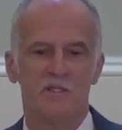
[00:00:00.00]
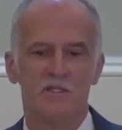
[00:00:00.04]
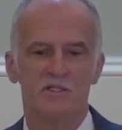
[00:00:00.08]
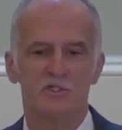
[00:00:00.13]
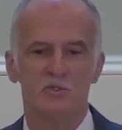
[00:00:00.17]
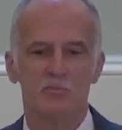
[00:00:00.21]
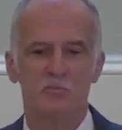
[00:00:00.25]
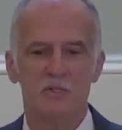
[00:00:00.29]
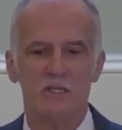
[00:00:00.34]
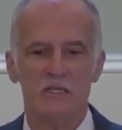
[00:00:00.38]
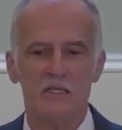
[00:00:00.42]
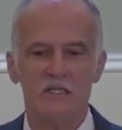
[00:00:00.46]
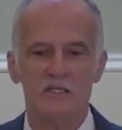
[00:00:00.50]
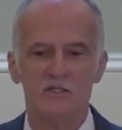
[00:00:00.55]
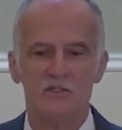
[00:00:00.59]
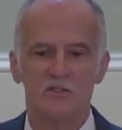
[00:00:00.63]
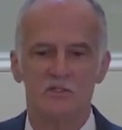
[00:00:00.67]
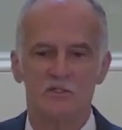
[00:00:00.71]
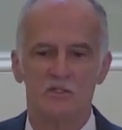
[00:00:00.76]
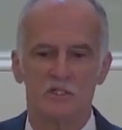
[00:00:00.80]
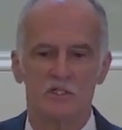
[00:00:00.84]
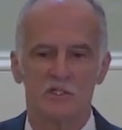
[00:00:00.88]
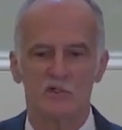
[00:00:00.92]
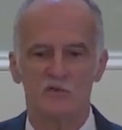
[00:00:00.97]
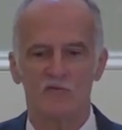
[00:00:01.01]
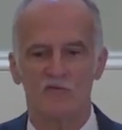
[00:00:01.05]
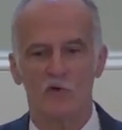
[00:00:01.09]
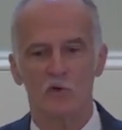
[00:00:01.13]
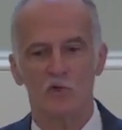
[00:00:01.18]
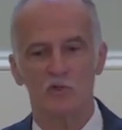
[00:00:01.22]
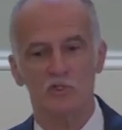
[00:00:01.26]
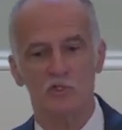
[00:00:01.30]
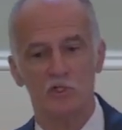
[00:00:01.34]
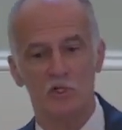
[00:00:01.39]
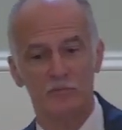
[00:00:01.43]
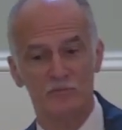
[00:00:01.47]
then this peace
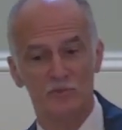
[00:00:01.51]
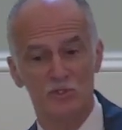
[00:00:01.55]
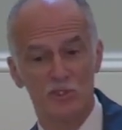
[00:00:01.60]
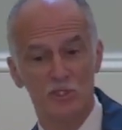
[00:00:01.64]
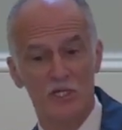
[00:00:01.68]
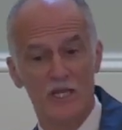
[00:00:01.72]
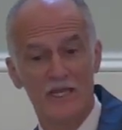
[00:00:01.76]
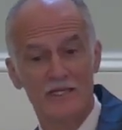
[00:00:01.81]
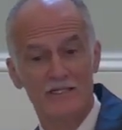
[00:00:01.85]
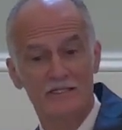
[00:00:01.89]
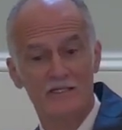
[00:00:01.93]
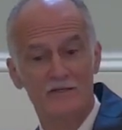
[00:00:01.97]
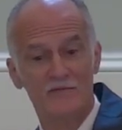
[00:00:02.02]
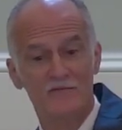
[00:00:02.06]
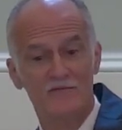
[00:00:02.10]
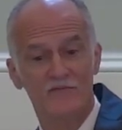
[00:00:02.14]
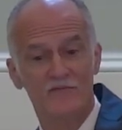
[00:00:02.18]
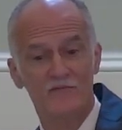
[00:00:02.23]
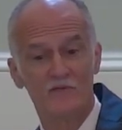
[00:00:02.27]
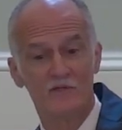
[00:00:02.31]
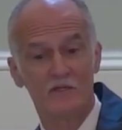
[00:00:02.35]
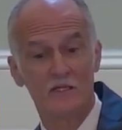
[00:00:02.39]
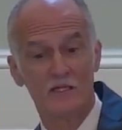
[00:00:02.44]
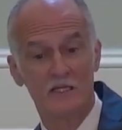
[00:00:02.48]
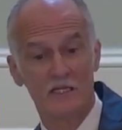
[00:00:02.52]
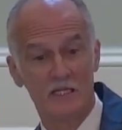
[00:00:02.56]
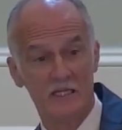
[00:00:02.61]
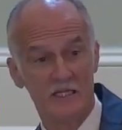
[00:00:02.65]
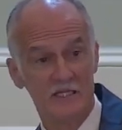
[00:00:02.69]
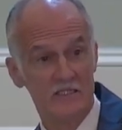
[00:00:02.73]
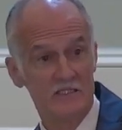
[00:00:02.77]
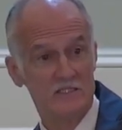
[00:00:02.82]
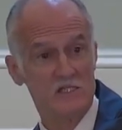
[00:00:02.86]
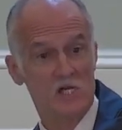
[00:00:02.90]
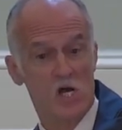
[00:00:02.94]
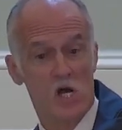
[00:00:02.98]
is first objective
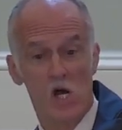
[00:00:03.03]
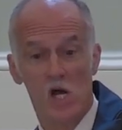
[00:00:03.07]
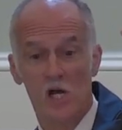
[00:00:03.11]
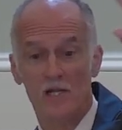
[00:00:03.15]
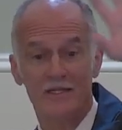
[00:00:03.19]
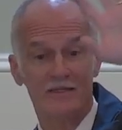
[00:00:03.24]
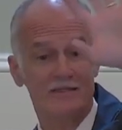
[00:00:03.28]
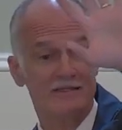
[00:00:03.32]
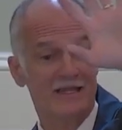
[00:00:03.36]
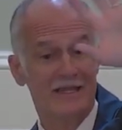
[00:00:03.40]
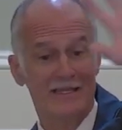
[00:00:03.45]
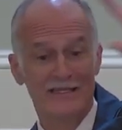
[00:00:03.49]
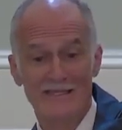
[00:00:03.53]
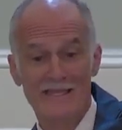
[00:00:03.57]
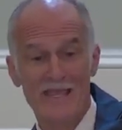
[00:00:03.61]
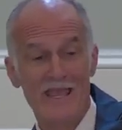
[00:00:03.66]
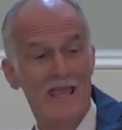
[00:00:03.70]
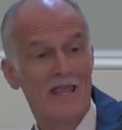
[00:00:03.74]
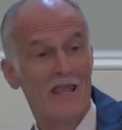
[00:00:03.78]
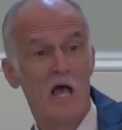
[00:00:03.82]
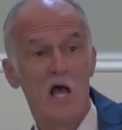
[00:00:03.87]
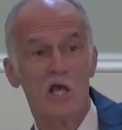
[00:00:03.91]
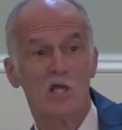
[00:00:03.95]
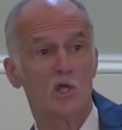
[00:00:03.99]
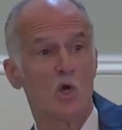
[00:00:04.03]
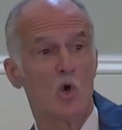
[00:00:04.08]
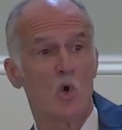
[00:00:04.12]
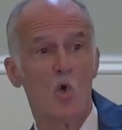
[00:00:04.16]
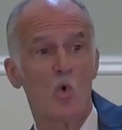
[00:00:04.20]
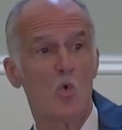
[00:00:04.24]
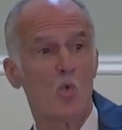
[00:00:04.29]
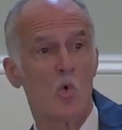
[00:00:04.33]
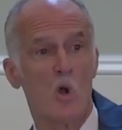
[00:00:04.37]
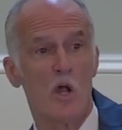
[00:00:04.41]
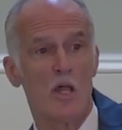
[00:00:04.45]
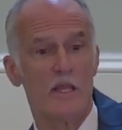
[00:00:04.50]
in God. It, it
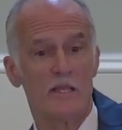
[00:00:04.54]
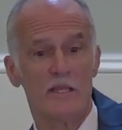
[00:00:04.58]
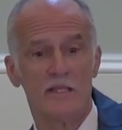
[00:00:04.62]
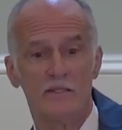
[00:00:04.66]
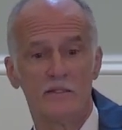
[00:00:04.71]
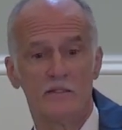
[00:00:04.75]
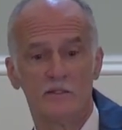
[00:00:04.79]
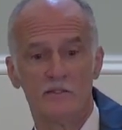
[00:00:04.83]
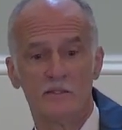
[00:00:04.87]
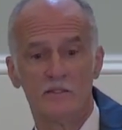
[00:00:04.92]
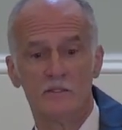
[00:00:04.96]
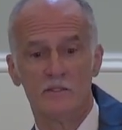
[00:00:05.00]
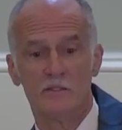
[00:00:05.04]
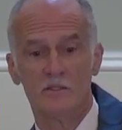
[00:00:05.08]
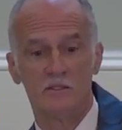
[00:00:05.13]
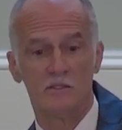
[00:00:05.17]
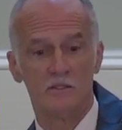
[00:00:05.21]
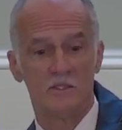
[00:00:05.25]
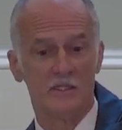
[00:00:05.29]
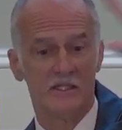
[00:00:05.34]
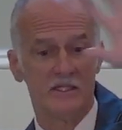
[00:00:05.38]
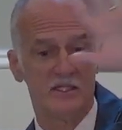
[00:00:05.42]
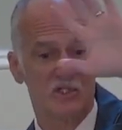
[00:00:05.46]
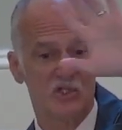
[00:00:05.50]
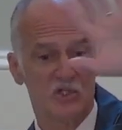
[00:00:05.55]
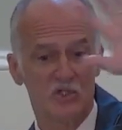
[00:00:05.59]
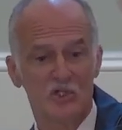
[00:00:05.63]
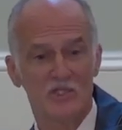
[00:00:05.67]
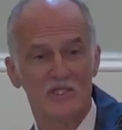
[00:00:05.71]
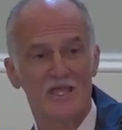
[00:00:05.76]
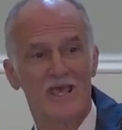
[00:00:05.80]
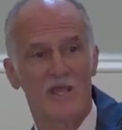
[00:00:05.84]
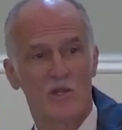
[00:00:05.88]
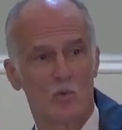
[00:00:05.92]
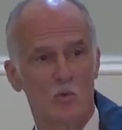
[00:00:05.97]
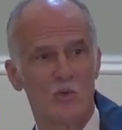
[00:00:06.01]
cannot go away.
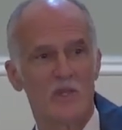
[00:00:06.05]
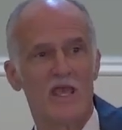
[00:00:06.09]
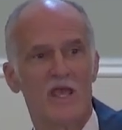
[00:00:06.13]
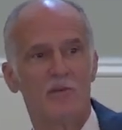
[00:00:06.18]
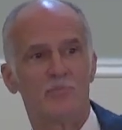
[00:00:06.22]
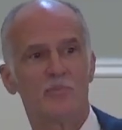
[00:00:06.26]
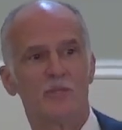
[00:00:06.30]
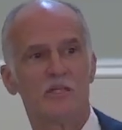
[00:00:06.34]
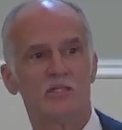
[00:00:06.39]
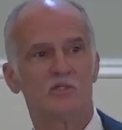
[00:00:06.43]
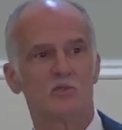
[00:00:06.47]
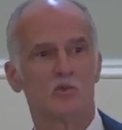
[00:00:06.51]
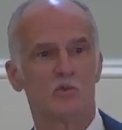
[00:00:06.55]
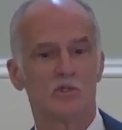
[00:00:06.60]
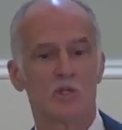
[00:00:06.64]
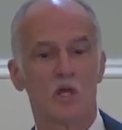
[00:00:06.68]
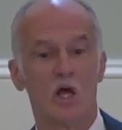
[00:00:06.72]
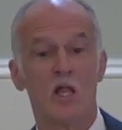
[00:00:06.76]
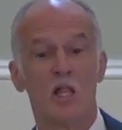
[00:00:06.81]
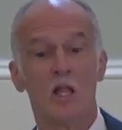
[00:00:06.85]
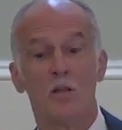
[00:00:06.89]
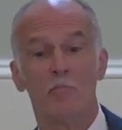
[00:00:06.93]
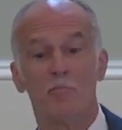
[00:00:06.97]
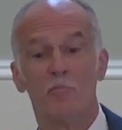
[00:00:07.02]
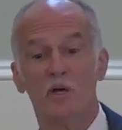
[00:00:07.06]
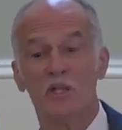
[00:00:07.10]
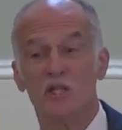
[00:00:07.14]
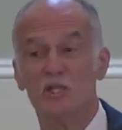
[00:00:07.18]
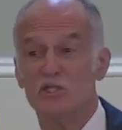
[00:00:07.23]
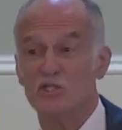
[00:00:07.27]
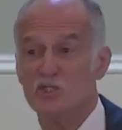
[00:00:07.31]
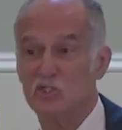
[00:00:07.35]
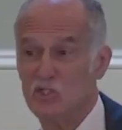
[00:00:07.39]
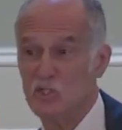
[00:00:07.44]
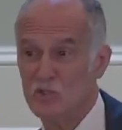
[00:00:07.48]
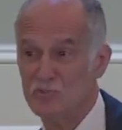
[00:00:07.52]
It's settled. We have peace with God.
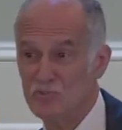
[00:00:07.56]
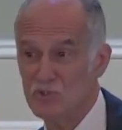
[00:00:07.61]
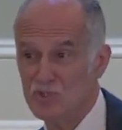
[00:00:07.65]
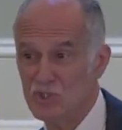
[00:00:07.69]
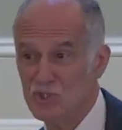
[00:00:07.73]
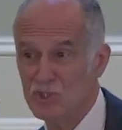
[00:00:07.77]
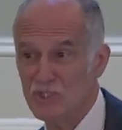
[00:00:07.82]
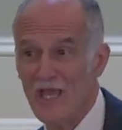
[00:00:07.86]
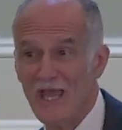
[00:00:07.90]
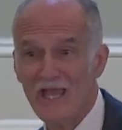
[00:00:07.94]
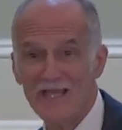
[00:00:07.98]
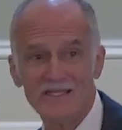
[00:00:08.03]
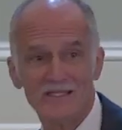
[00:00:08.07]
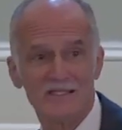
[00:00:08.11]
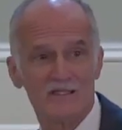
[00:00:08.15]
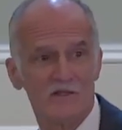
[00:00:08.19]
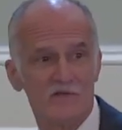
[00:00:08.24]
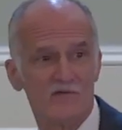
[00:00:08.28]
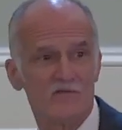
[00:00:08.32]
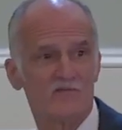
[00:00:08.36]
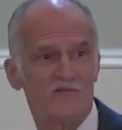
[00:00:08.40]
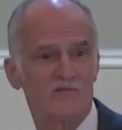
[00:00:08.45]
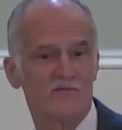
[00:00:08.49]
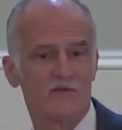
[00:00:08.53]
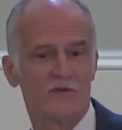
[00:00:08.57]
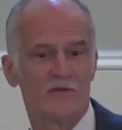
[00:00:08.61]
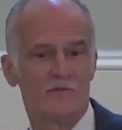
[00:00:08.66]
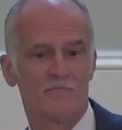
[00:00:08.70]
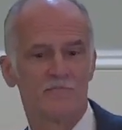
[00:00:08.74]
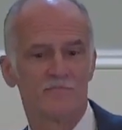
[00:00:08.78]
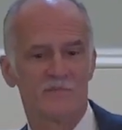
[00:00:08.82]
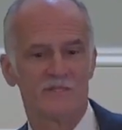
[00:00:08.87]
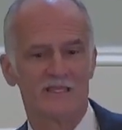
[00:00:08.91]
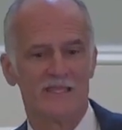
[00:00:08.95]
But it's subjective